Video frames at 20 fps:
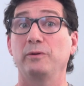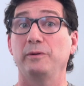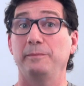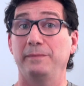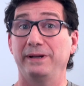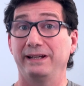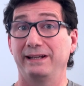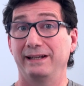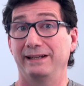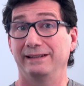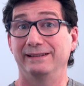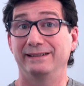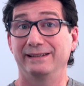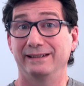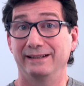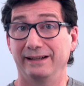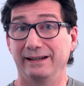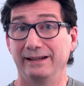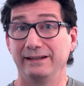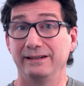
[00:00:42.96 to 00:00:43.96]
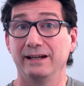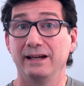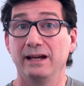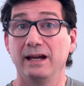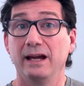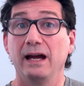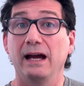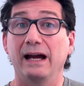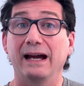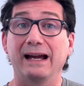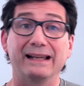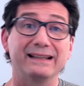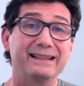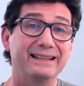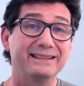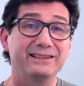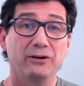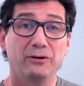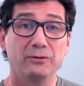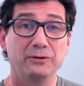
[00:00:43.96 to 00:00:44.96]
we begin today, I
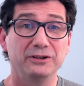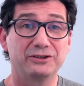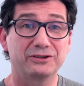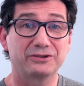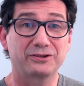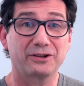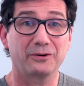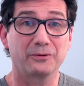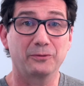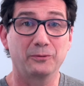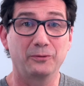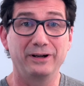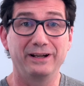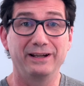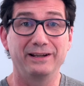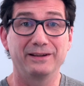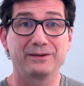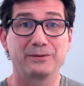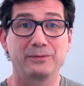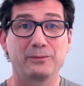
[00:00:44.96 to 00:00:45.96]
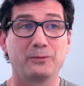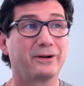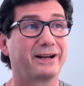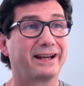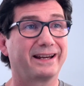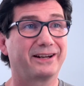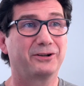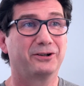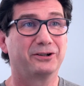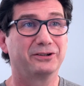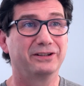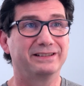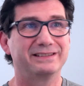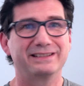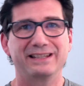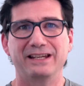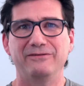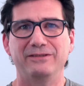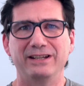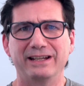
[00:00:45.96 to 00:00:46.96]
like to always start with what I call a
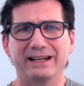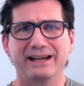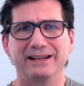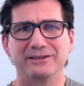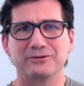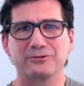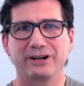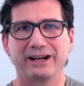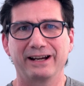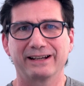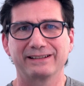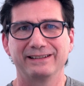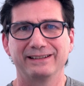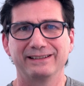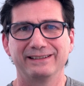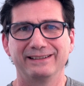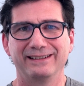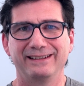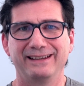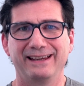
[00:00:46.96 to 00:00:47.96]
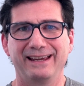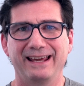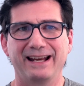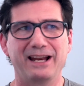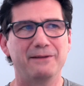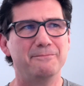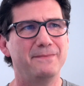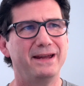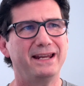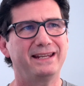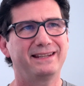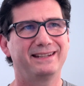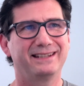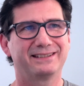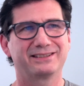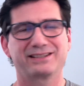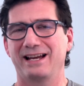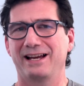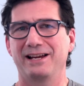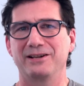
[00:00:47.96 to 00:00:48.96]
safety contract. And I make
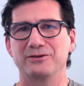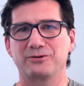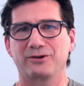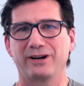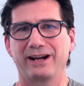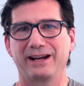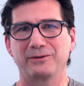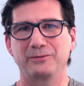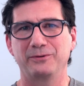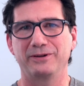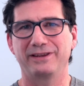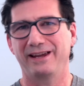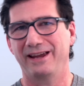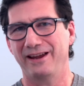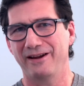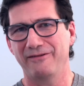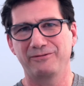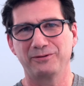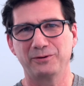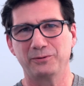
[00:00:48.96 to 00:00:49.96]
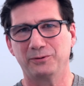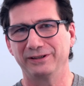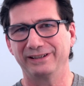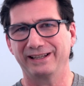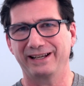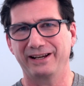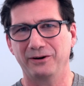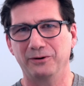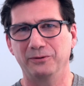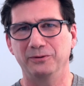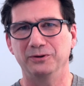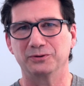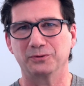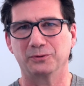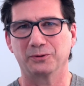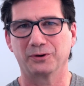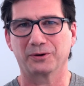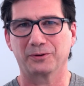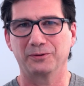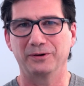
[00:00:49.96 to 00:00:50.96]
this contract with everyone that I always
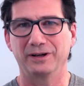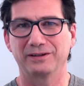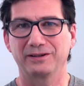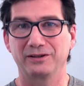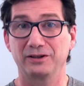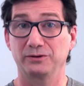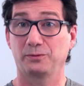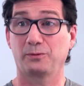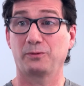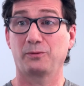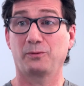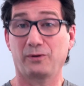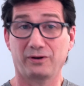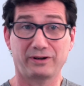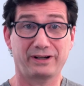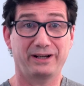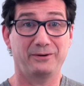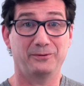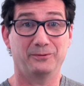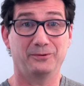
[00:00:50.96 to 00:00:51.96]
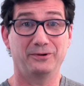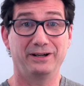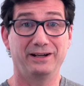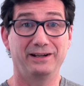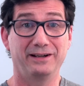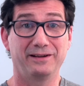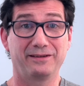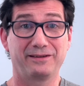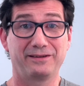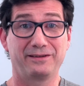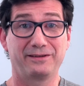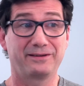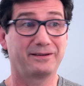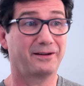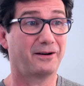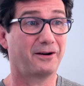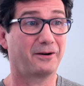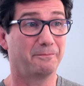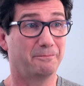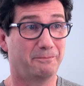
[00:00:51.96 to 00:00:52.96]
work with, because we're working with
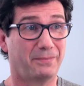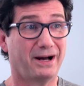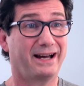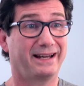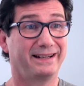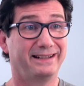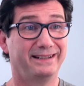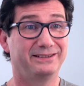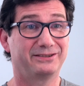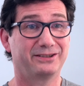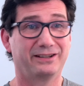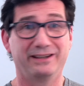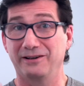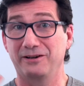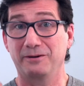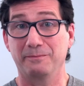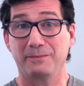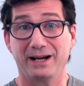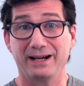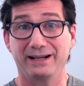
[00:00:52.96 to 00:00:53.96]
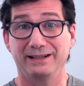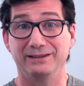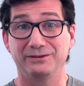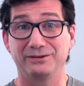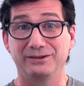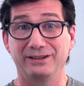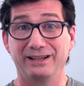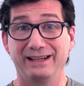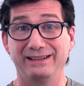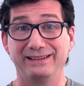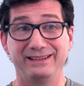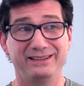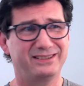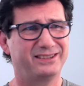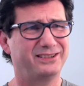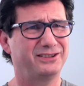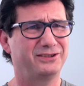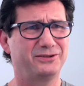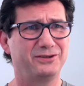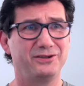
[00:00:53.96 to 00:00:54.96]
our bodies and our minds. And
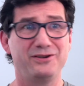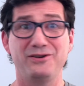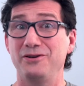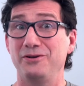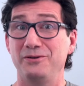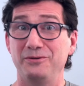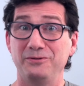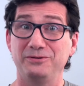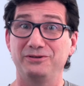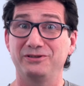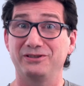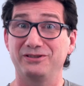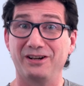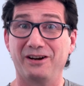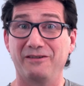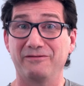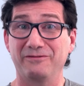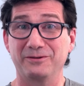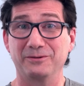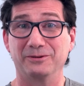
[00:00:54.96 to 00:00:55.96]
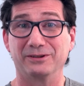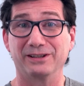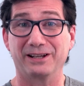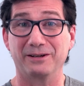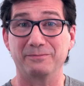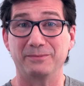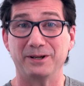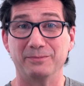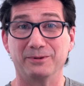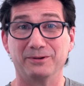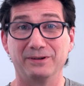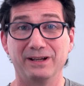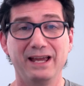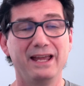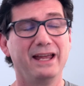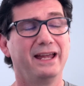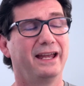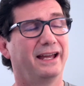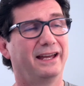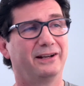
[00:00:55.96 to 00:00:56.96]
this is new stuff to a lot of people.
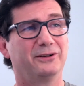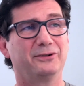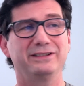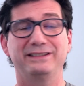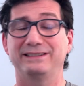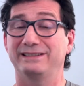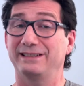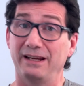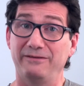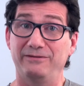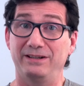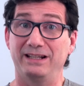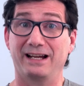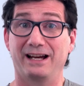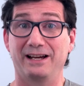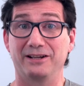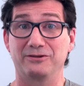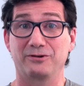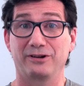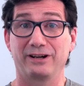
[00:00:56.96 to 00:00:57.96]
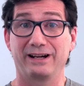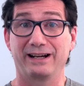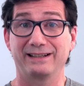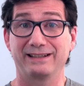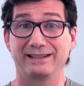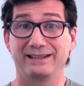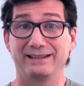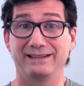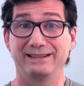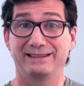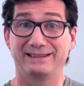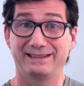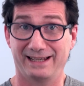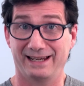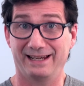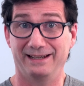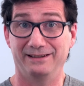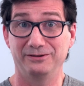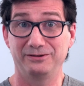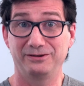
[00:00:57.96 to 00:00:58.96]
And all the safety contract
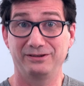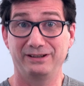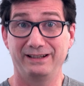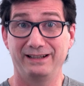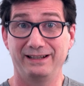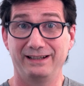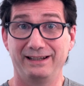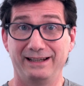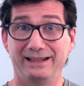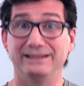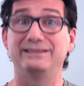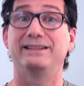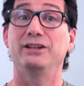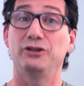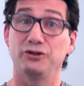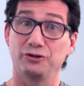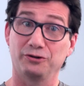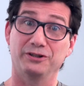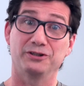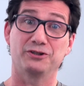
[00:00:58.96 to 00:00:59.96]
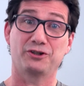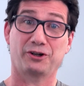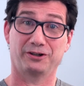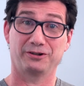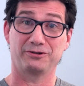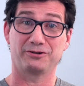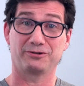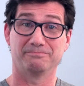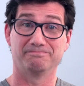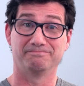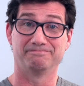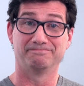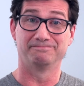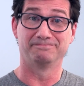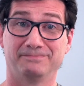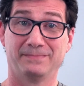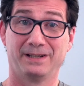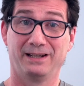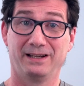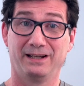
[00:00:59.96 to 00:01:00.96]
says is that you're in charge.
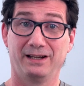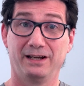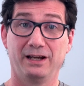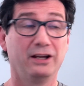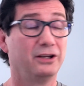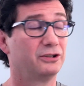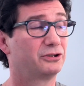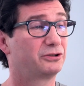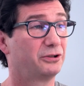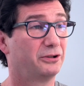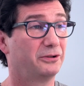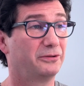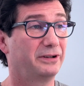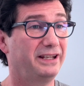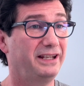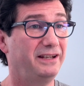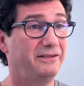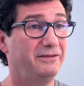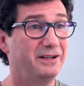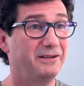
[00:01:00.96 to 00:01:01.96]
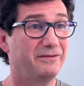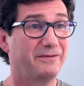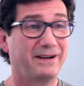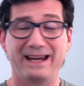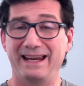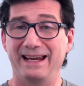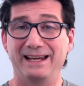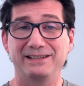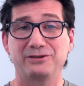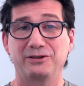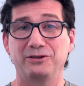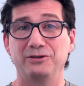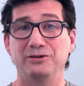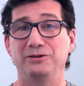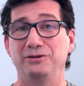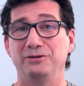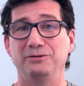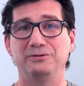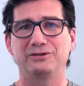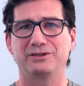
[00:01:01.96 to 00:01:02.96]
So even if I ask you to
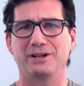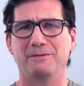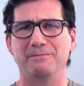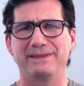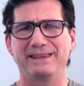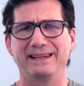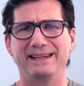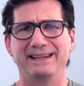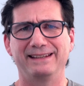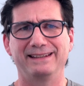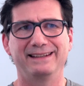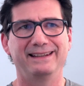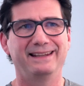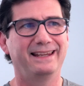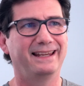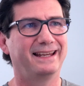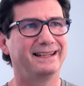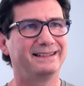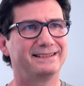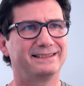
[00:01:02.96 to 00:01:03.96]
do something that